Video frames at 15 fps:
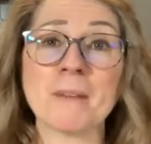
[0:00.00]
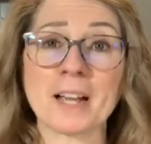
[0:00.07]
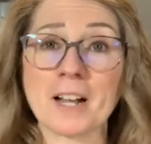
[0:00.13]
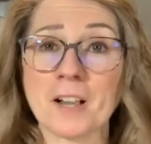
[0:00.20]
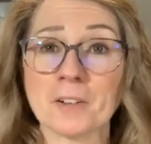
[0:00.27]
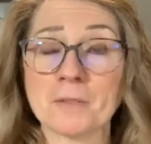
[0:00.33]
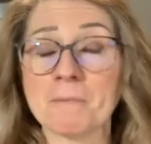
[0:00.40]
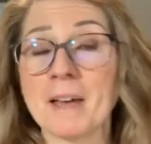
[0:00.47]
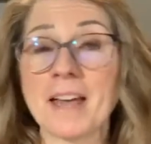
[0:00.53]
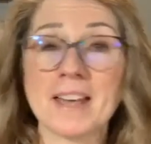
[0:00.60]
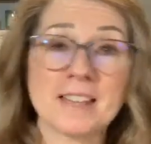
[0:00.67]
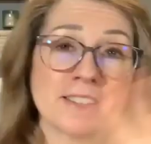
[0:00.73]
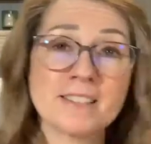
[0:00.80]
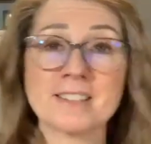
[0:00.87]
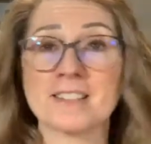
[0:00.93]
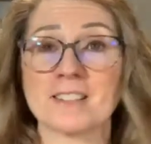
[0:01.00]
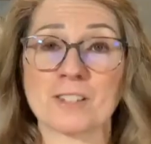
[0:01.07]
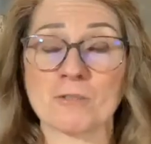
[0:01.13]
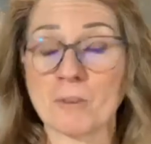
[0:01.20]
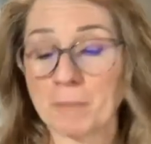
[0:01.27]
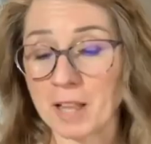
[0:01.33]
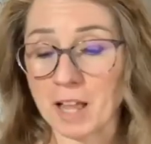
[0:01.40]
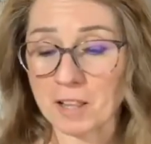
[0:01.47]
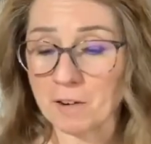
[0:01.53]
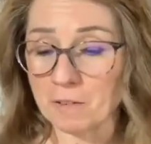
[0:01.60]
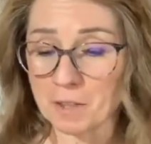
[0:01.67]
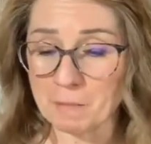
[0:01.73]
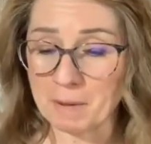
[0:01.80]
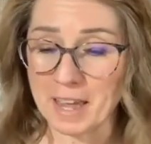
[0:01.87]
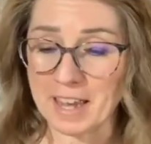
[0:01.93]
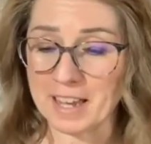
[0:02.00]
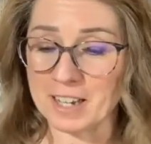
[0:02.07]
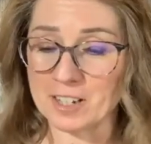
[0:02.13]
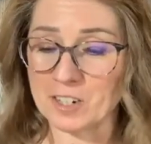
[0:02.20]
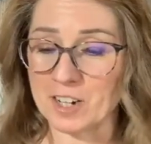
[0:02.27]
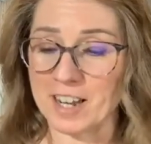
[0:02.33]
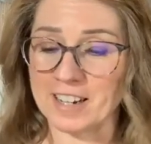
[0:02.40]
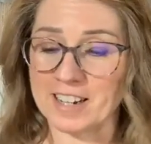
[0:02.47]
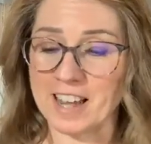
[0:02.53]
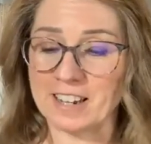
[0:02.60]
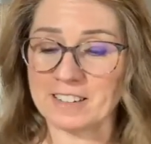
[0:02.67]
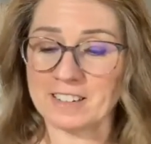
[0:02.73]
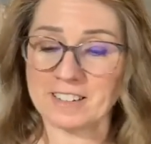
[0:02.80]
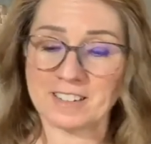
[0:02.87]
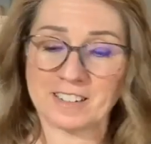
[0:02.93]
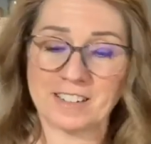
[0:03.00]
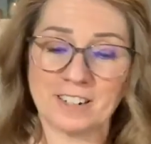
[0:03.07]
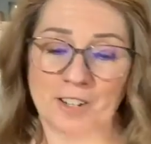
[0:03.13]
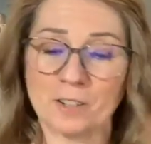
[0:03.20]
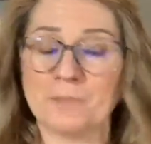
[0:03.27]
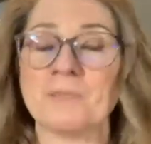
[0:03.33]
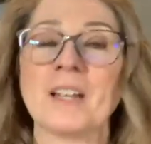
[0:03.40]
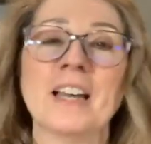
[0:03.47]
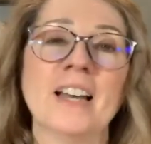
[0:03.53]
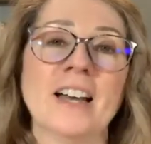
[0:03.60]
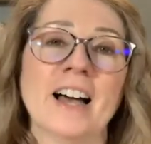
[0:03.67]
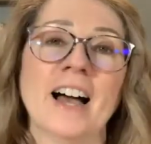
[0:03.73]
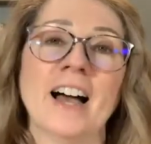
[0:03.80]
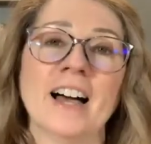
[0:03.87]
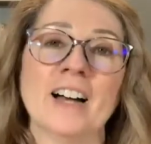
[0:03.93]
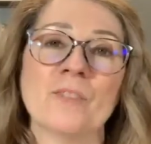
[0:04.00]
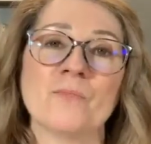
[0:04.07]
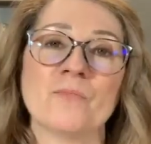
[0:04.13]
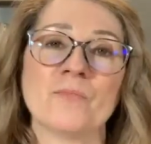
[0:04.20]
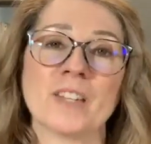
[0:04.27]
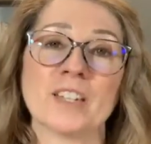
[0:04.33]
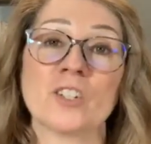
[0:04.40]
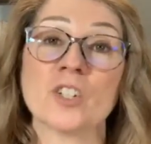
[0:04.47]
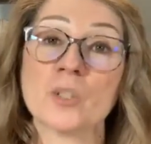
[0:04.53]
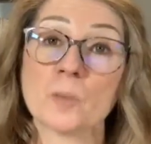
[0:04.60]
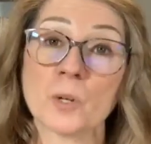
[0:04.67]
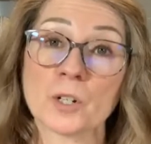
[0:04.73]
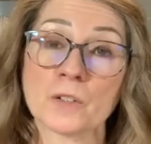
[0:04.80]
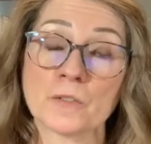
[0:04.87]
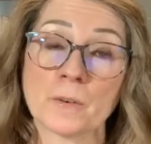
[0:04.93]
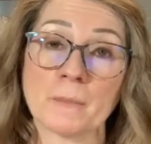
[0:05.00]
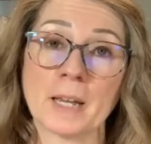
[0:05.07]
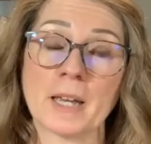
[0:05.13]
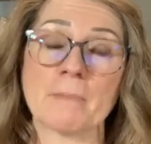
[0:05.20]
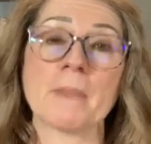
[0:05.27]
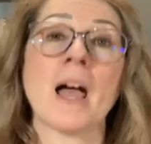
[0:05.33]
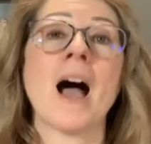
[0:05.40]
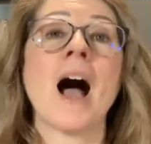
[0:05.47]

my colored pens, scribble all over the page, and it just works for me.